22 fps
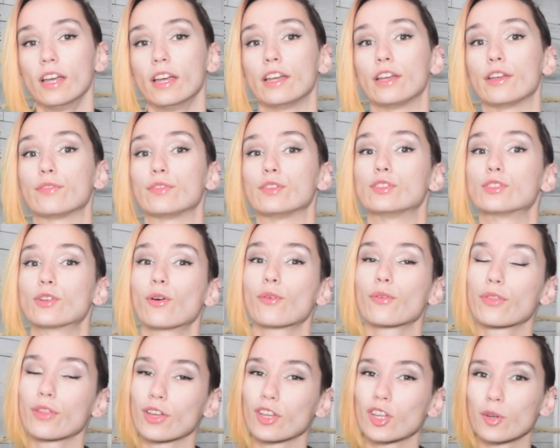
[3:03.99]
If you
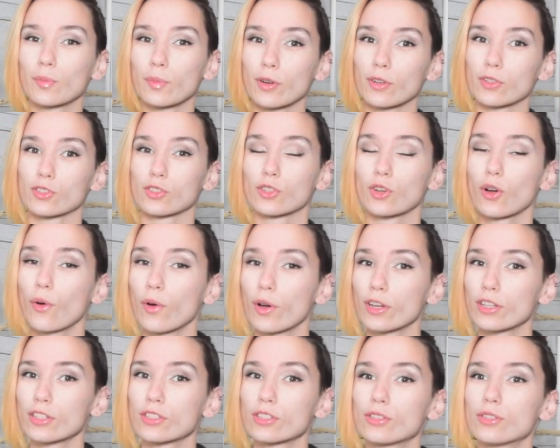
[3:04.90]
don't think your birds are
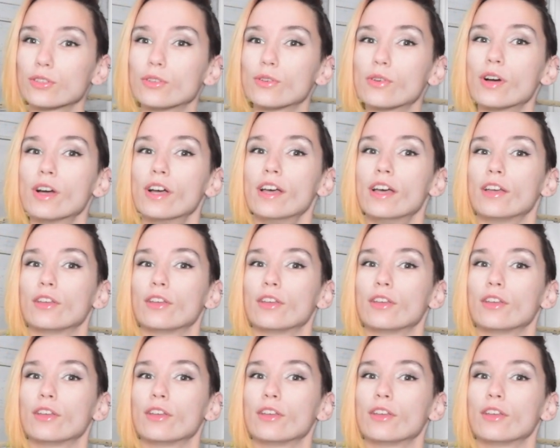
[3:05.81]
going to,